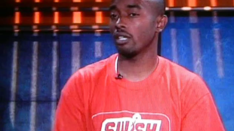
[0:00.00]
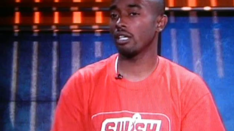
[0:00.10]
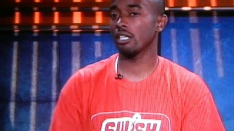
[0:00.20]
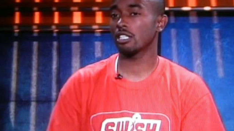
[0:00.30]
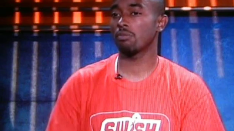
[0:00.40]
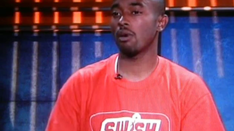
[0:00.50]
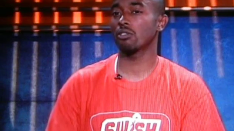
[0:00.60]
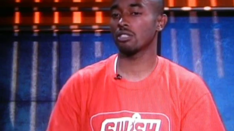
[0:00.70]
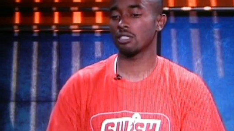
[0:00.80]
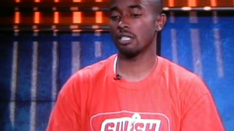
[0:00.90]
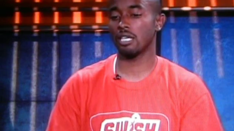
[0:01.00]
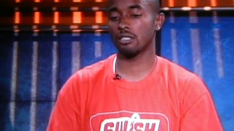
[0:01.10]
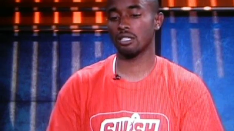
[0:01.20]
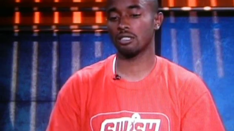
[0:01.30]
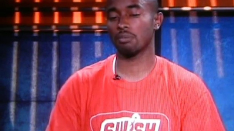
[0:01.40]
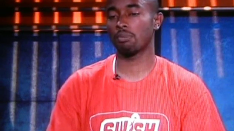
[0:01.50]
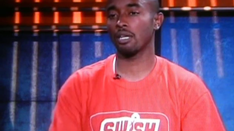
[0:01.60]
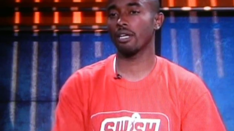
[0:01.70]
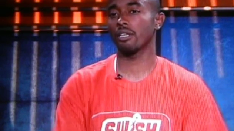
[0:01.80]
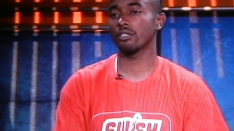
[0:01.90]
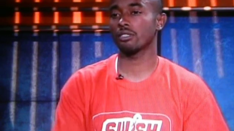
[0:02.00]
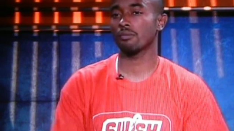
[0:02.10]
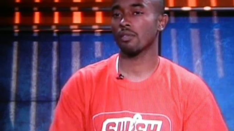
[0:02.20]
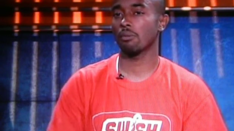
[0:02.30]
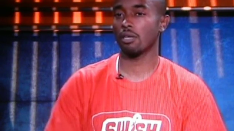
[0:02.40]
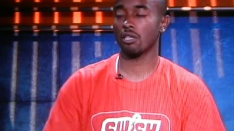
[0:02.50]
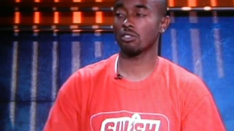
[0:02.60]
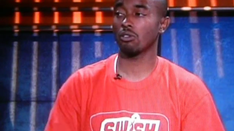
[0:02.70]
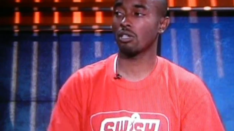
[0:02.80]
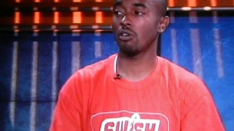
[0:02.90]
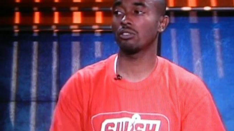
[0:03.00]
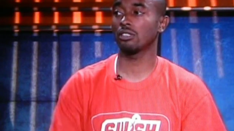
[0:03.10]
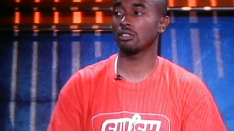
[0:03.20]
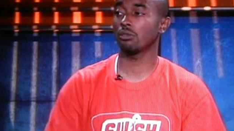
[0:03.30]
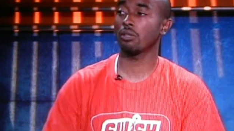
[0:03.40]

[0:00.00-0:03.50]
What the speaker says: So they get exposure to not just players, but also coaches.